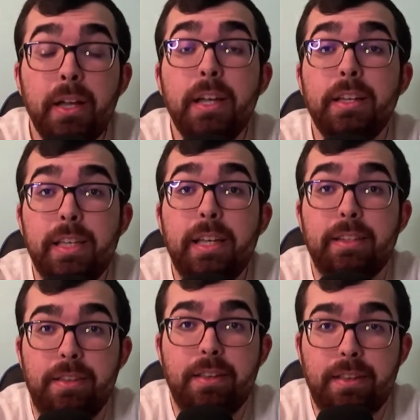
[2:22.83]
He
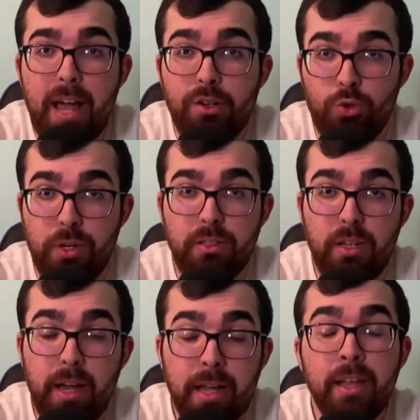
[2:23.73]
gets his hat trick
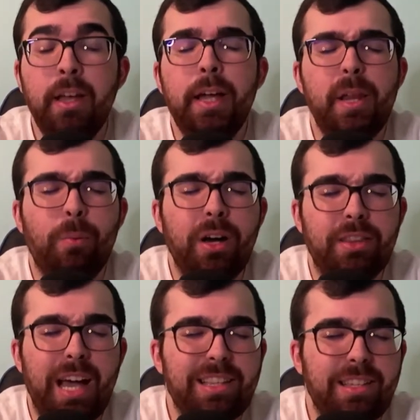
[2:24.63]
tonight. And what,
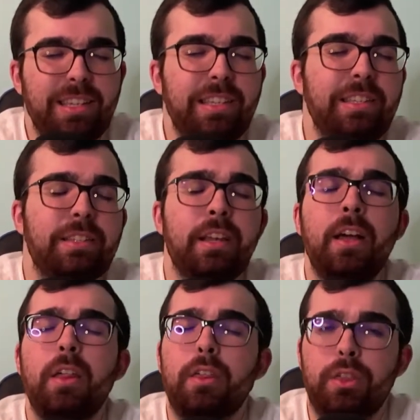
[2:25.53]
that's his
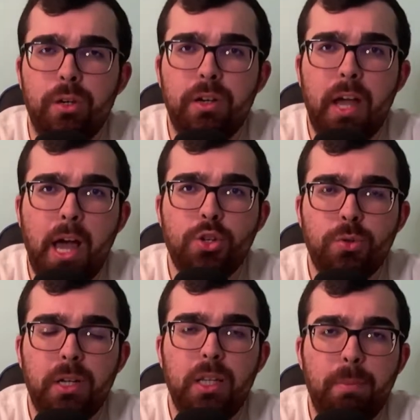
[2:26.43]
third hat
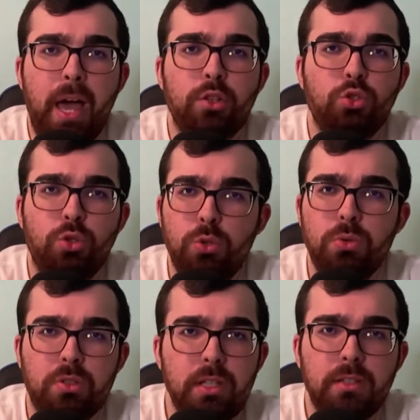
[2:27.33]
trick in the past two
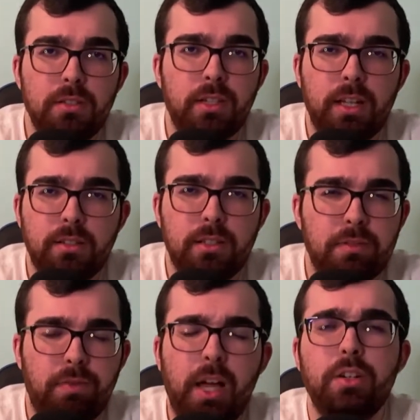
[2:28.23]
seasons against this
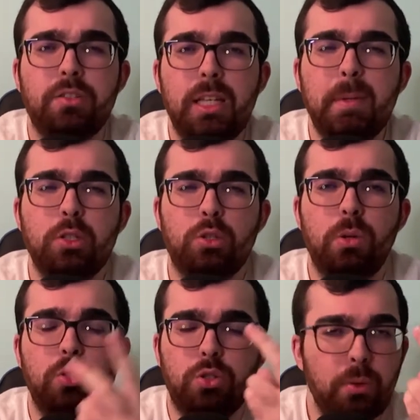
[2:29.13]
Flyers team. He
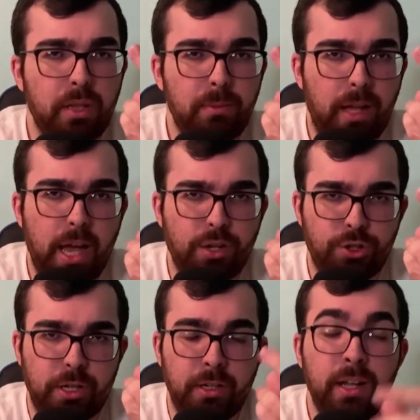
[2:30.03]
scored two of them last
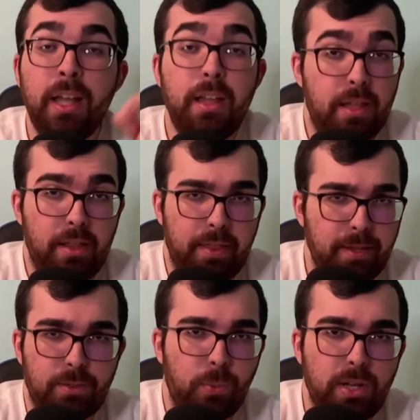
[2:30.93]
year and
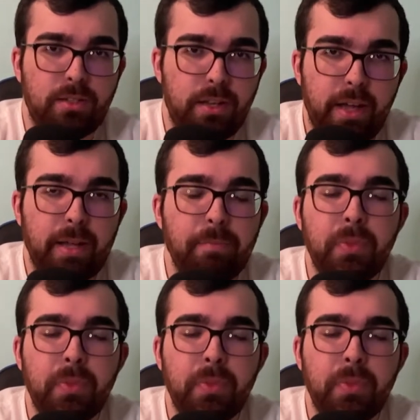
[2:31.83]
this one tonight.